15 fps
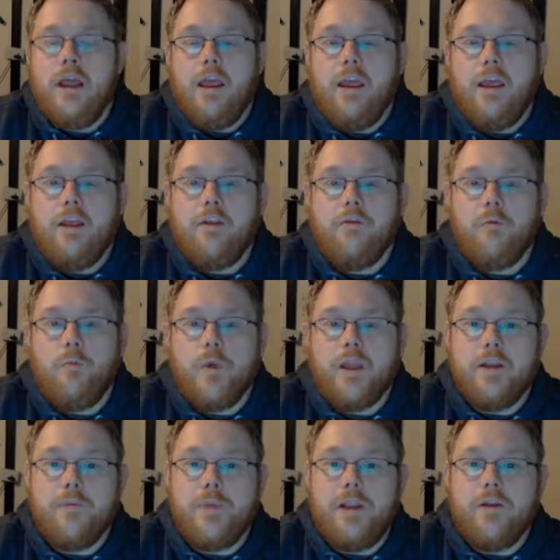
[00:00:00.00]
We're going
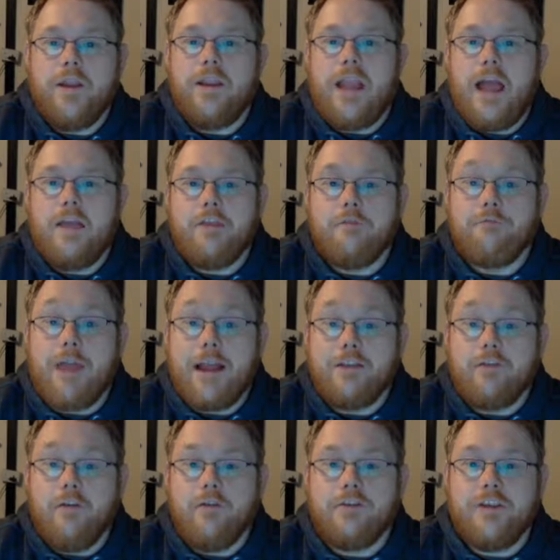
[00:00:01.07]
to be looking at the
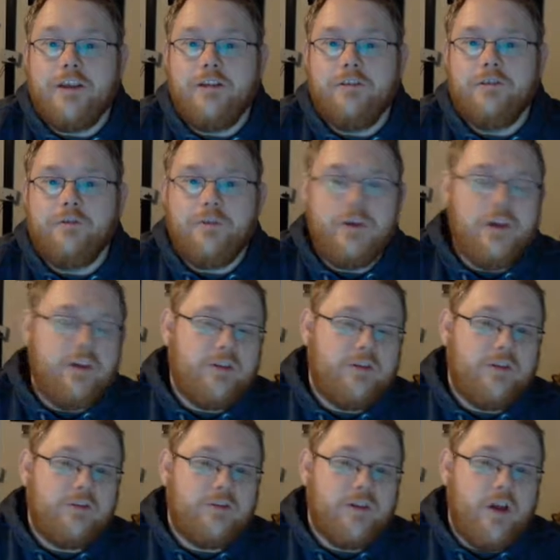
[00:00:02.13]
Rakdos Guild
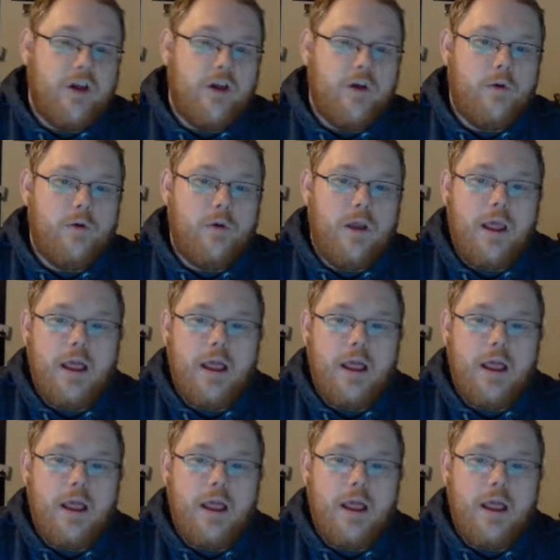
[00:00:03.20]
first, so